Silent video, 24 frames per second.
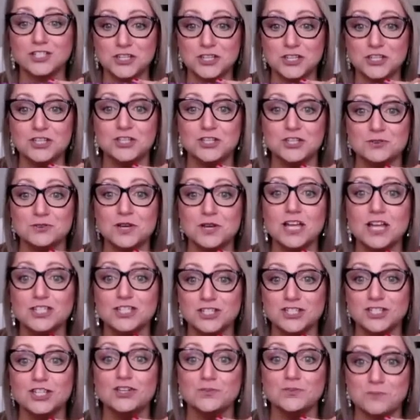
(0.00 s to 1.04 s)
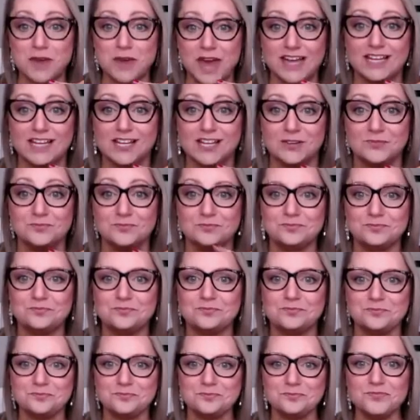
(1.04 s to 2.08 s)
two too many.
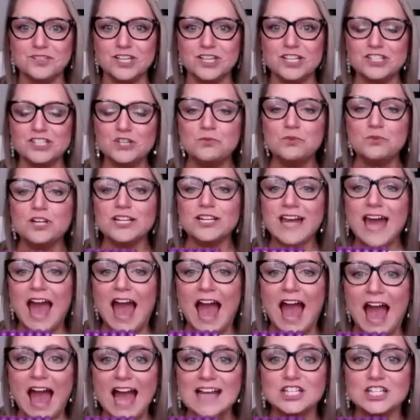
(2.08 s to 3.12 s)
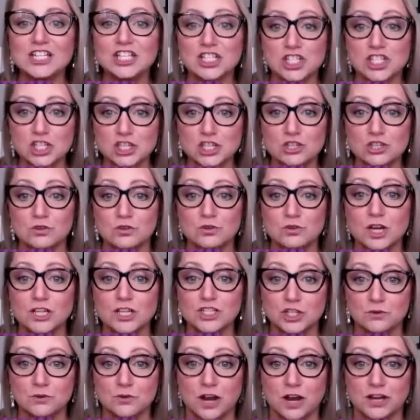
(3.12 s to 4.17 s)
So we're going to add 2
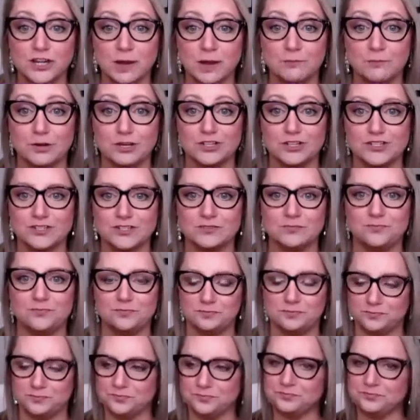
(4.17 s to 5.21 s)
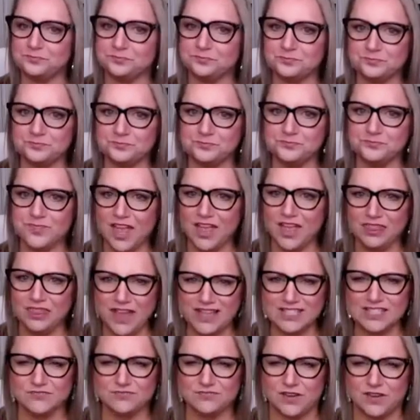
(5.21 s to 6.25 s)
to our numbers.
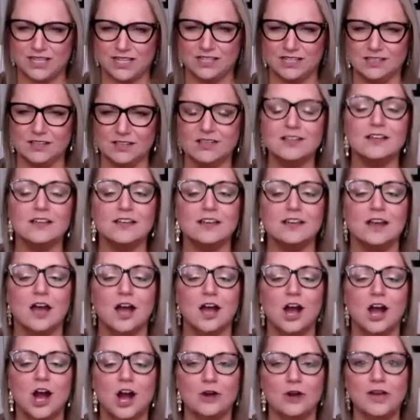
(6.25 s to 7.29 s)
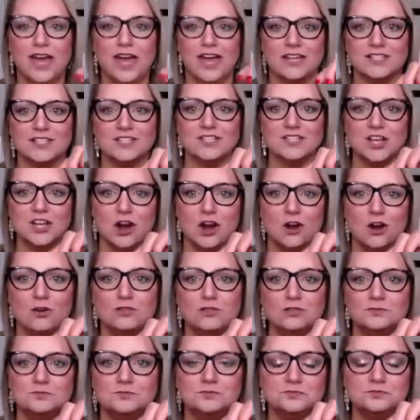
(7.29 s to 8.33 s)
That's funny. Okay,
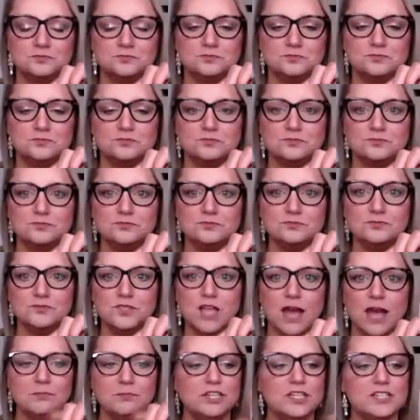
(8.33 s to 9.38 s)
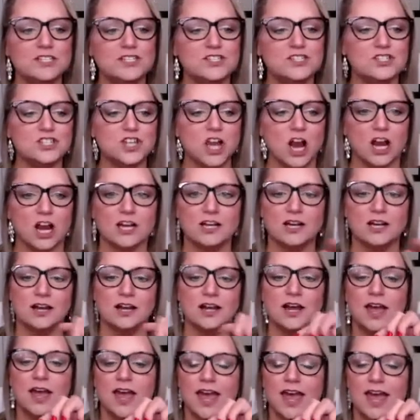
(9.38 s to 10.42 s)
so I'm going to start.
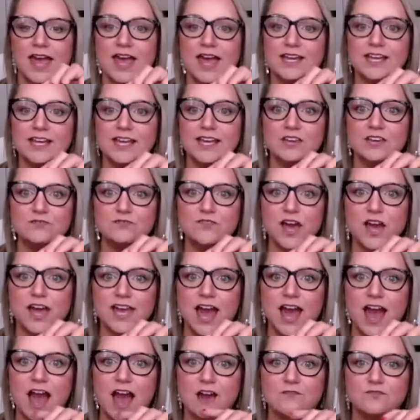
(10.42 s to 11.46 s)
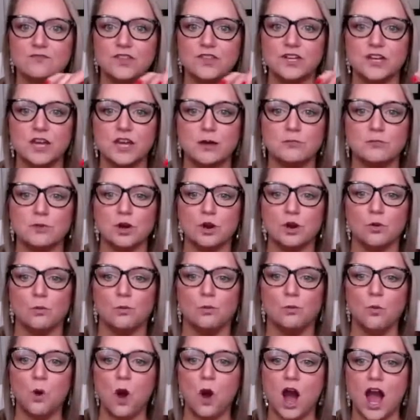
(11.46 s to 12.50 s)
And if I have the number
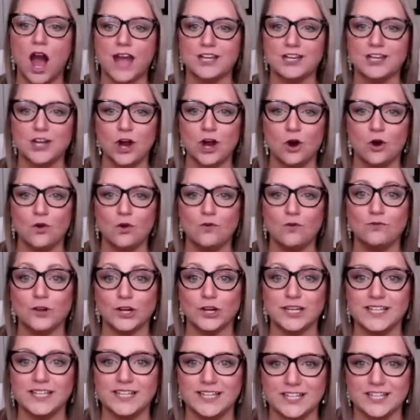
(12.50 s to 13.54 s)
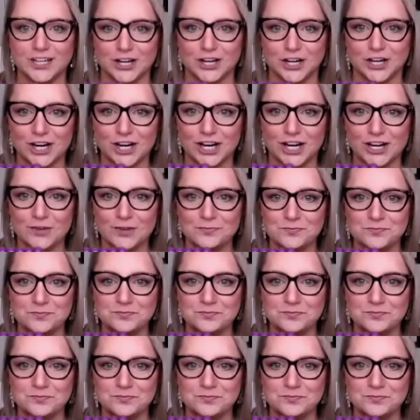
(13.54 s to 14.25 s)
1 over here,